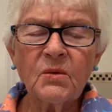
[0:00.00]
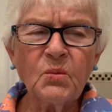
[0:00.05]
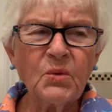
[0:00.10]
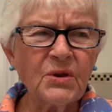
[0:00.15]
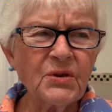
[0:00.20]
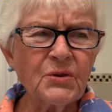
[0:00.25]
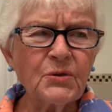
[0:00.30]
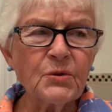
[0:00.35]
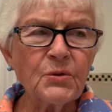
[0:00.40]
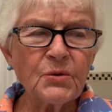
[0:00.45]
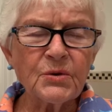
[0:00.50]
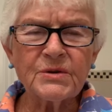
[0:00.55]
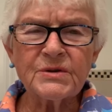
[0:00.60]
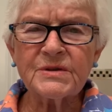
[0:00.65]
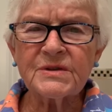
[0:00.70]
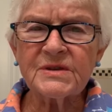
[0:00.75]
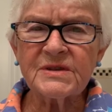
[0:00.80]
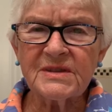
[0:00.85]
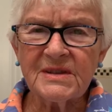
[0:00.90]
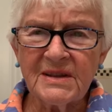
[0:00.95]
with your
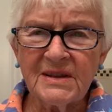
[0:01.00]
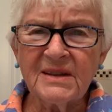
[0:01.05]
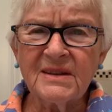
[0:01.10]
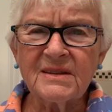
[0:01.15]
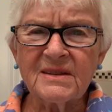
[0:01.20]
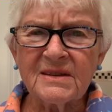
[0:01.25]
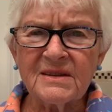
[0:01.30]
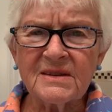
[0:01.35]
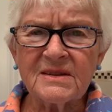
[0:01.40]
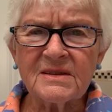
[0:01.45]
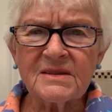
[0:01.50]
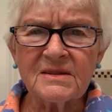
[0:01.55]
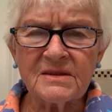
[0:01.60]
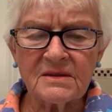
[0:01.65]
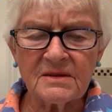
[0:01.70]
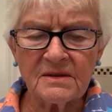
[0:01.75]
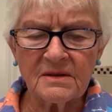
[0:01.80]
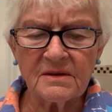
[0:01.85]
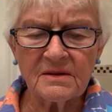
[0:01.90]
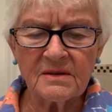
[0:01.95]

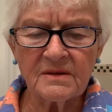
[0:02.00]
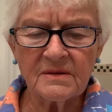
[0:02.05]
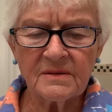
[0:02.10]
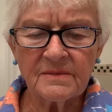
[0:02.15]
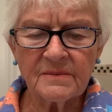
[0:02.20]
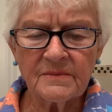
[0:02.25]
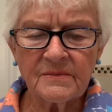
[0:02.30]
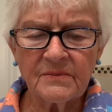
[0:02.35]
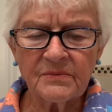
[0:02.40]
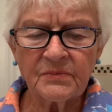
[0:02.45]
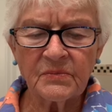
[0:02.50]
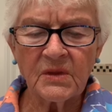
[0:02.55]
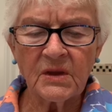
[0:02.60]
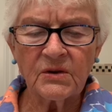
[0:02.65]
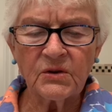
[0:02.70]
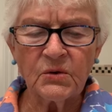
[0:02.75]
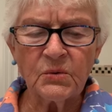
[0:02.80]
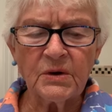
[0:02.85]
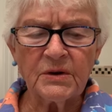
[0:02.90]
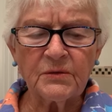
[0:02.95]
sins.
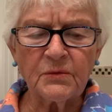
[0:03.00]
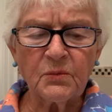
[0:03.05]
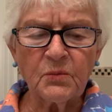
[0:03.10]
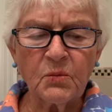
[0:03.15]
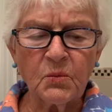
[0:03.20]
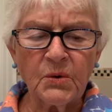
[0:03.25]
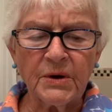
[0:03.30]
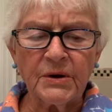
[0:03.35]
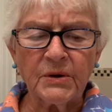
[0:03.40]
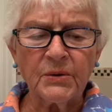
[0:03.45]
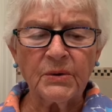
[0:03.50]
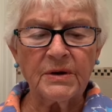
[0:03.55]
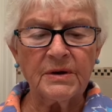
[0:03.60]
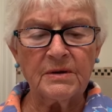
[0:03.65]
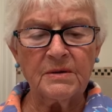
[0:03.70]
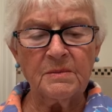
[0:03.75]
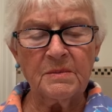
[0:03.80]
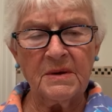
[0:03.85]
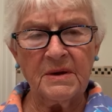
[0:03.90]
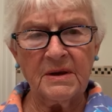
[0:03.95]
You have wearied